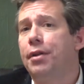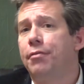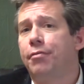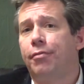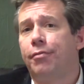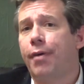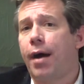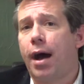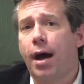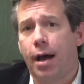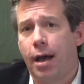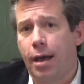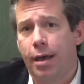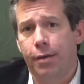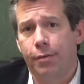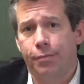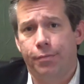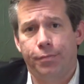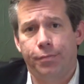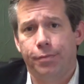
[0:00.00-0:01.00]
and
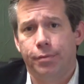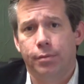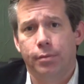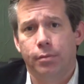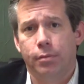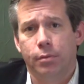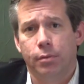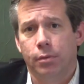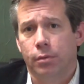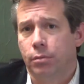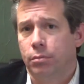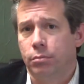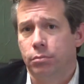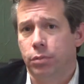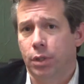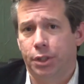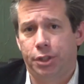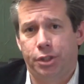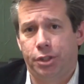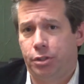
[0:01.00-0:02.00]

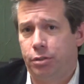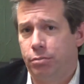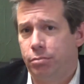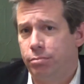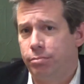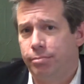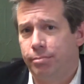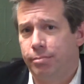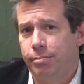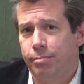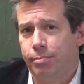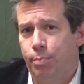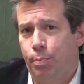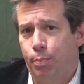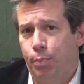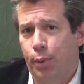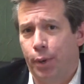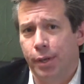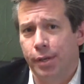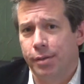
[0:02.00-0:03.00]
5, which
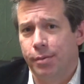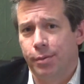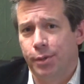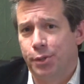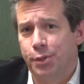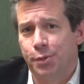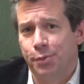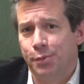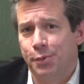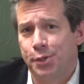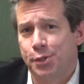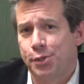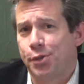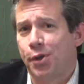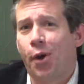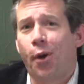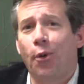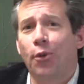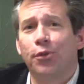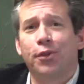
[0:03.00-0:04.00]
is
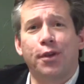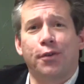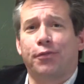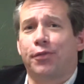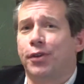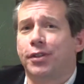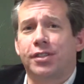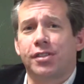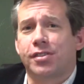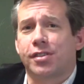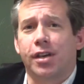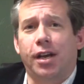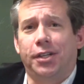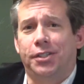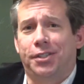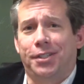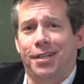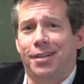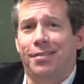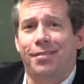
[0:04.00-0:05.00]
a whole different
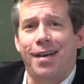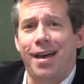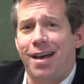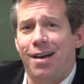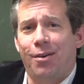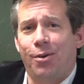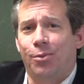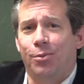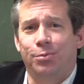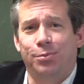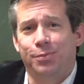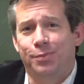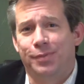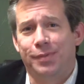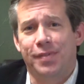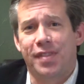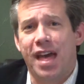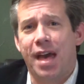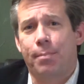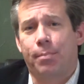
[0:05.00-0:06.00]
discussion of how
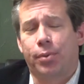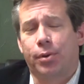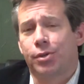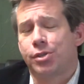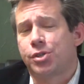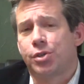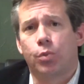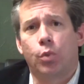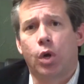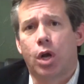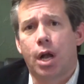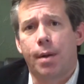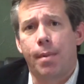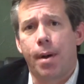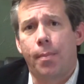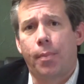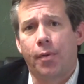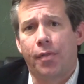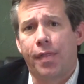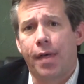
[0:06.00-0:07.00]
that person will come
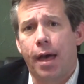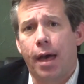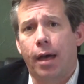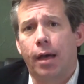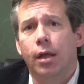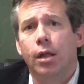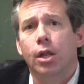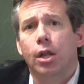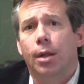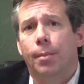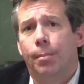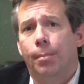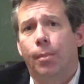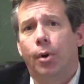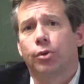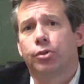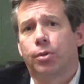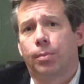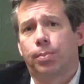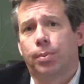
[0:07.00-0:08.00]
up with that.
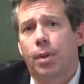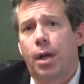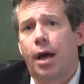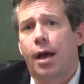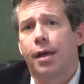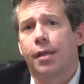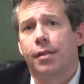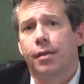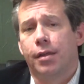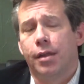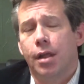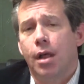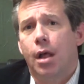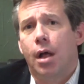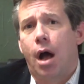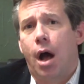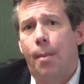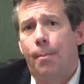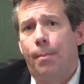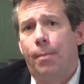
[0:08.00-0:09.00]
Multiply
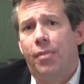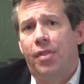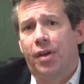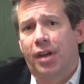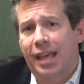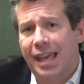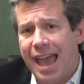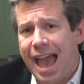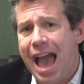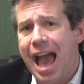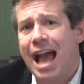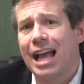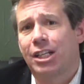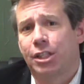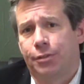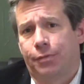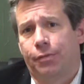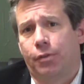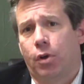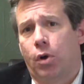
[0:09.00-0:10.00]
the
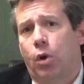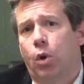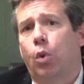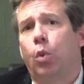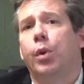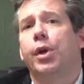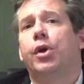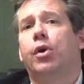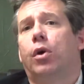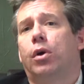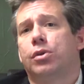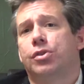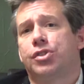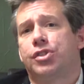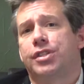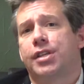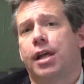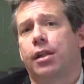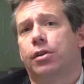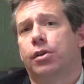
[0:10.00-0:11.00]
cash flow, or we call
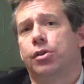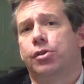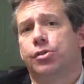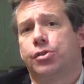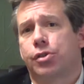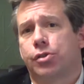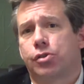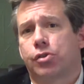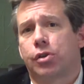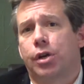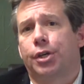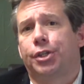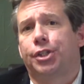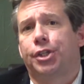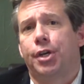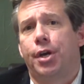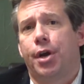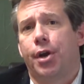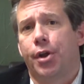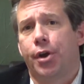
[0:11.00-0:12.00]
seller's
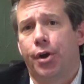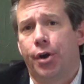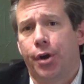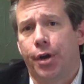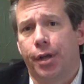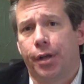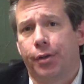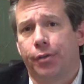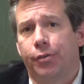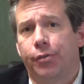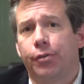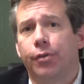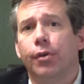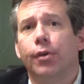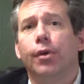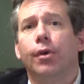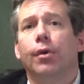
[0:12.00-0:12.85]
discretionary earnings,